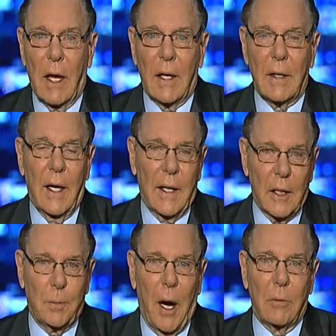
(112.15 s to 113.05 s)
And, and
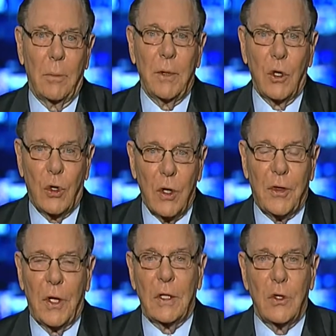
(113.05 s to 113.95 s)
that's probably a good
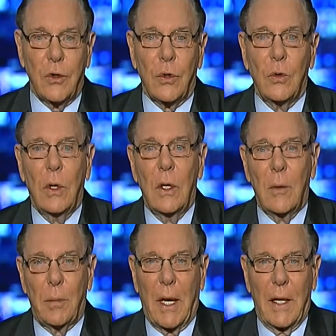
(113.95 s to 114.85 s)
thing to do
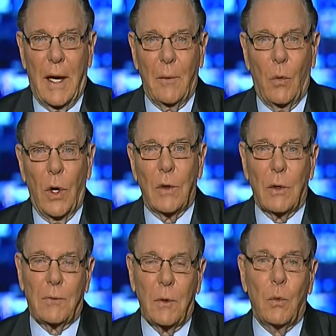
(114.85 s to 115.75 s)
but I, I
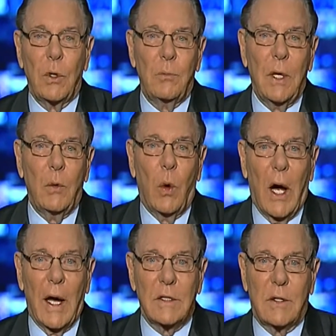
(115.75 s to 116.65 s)
wonder if it wouldn't be
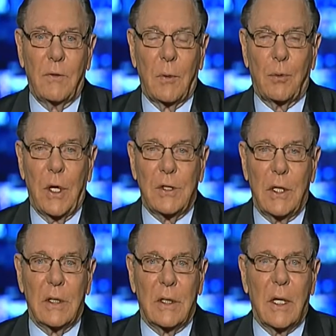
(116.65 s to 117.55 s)
wise to the
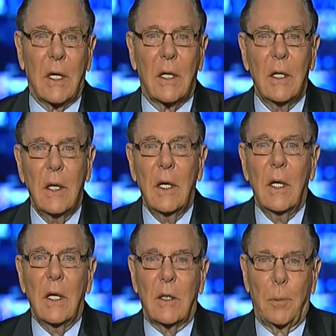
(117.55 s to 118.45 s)
president uh,
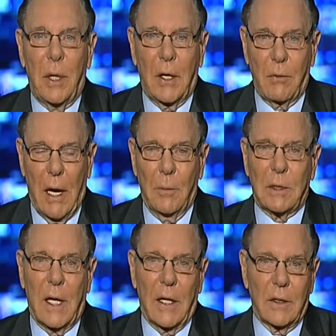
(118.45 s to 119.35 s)
to play around
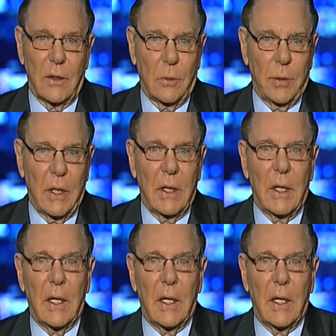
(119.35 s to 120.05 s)
with that a little bit.